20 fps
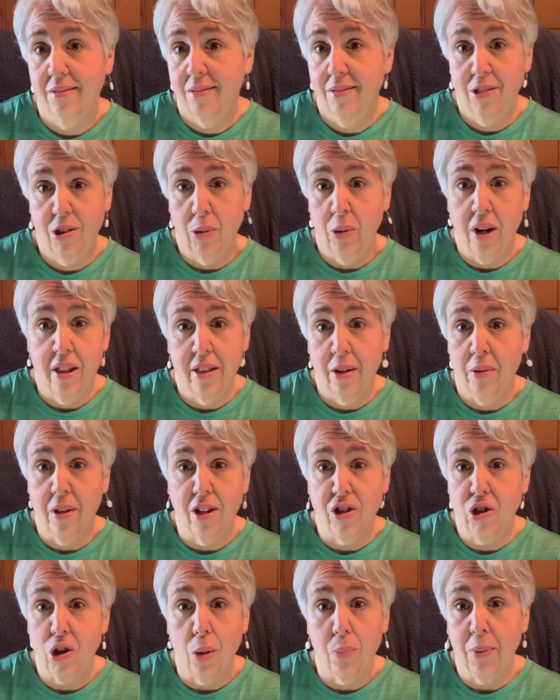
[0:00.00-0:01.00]
do anything without
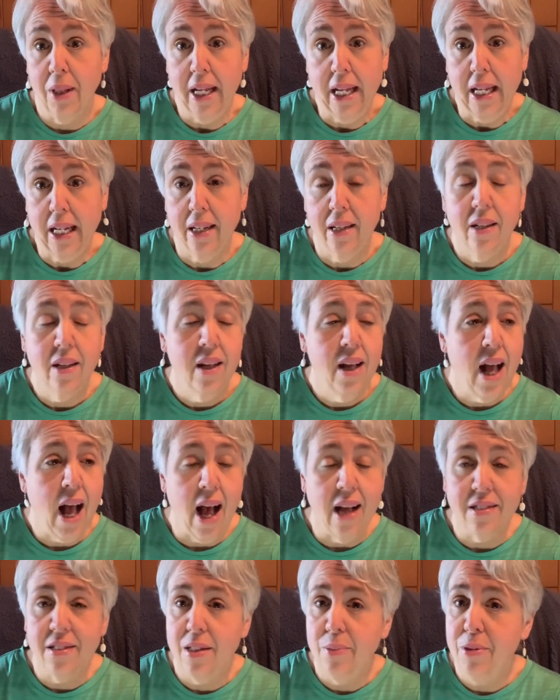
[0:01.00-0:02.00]
a sharp blade.
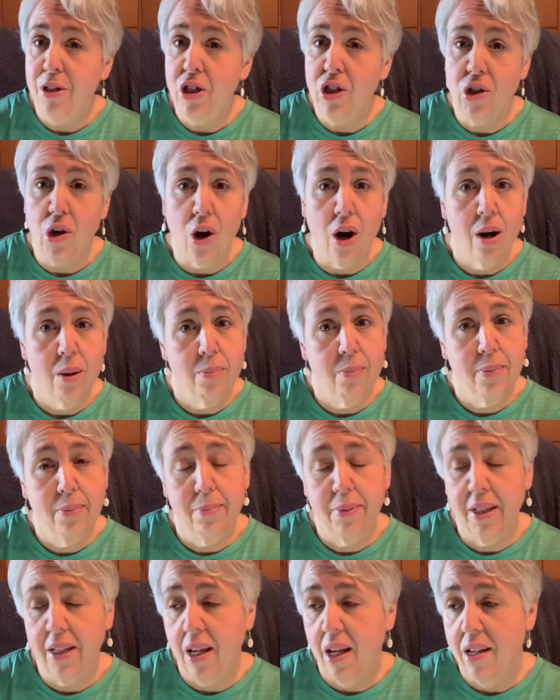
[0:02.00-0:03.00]
Has to be sharp
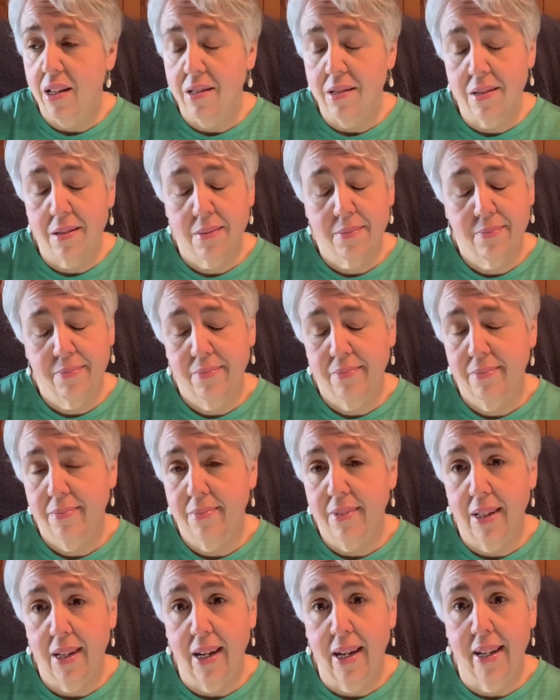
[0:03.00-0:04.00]
because
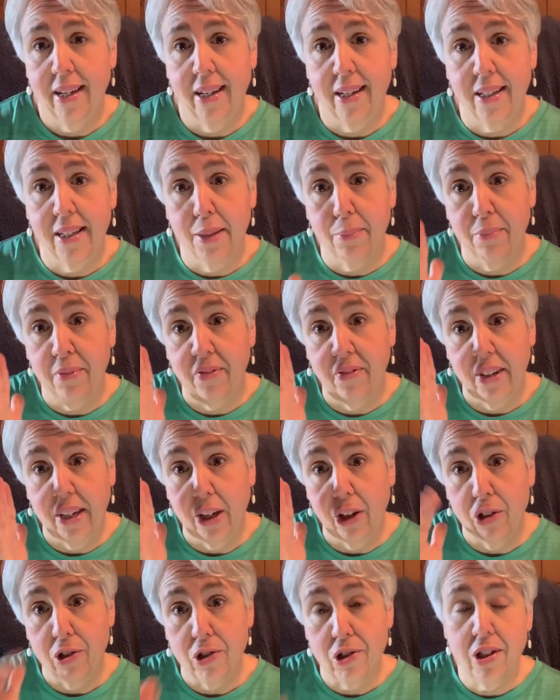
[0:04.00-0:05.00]
I ain't cutting my
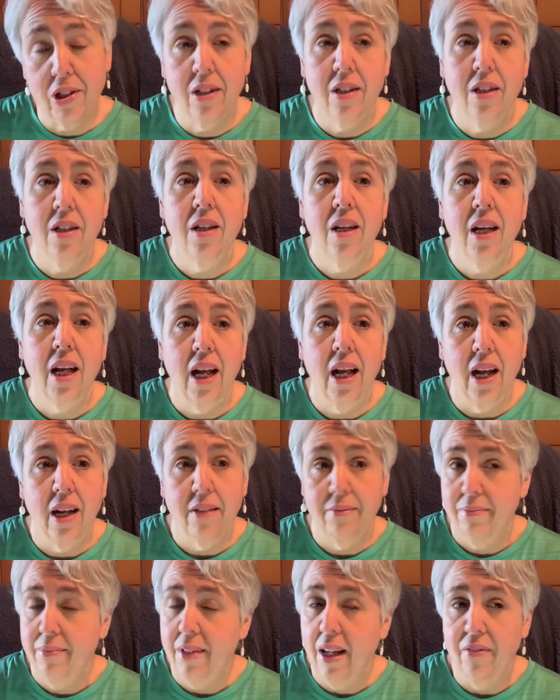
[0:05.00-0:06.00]
fingers.
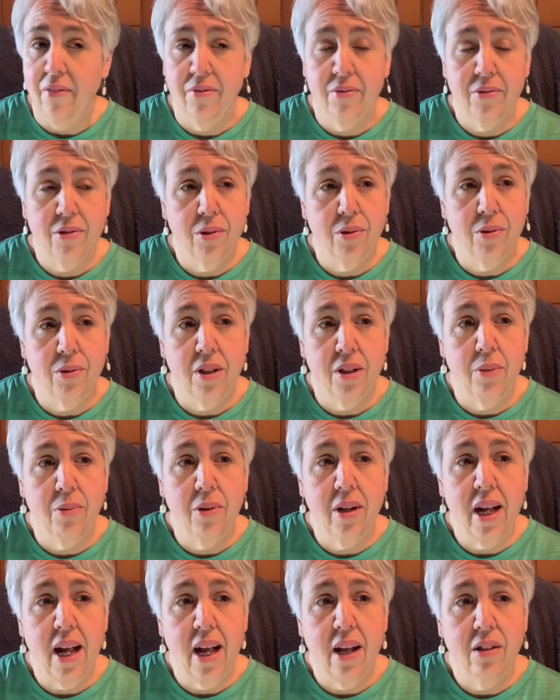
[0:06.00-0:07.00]
Absolutely.
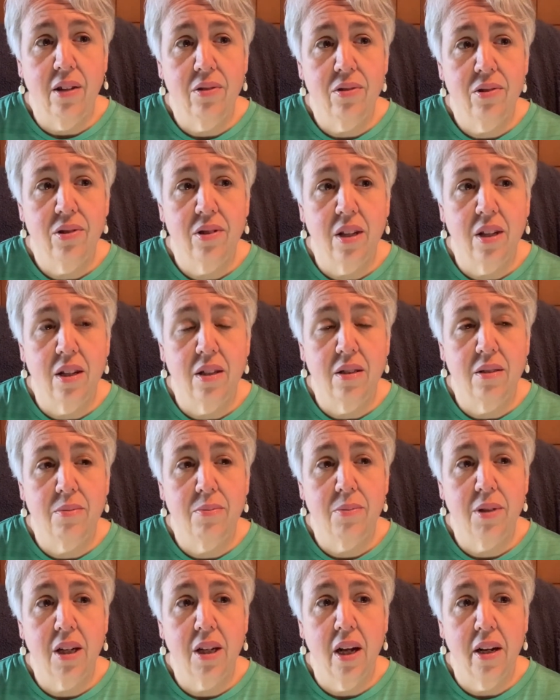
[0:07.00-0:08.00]
What else?
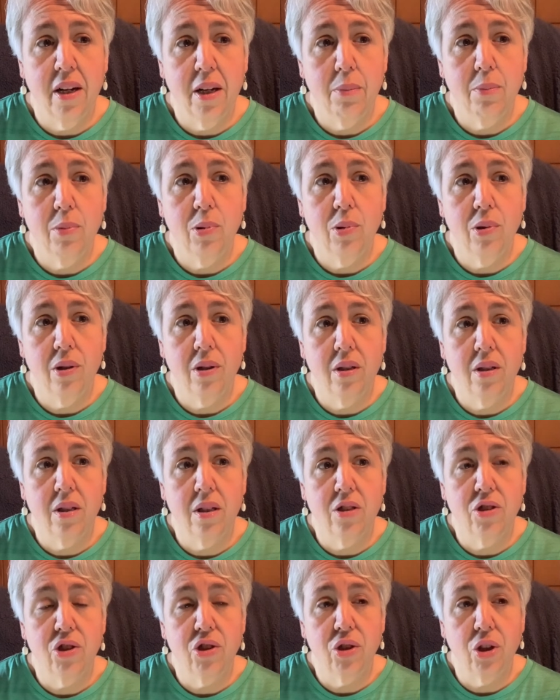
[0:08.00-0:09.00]
Um, cutting board,
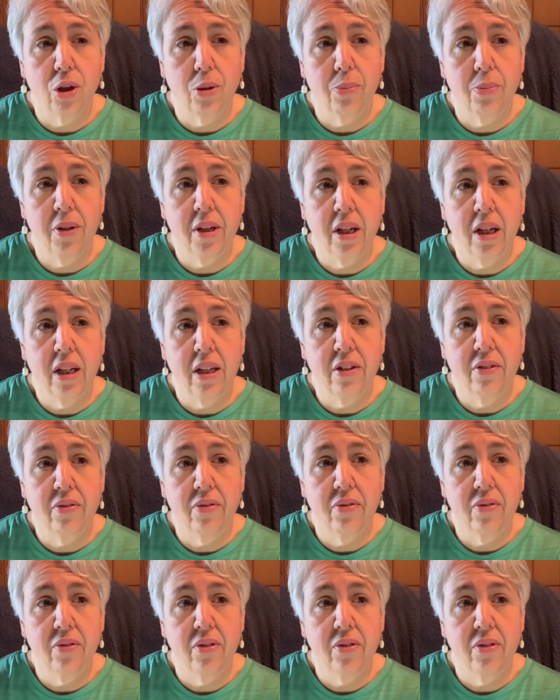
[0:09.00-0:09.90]
a sharp knife,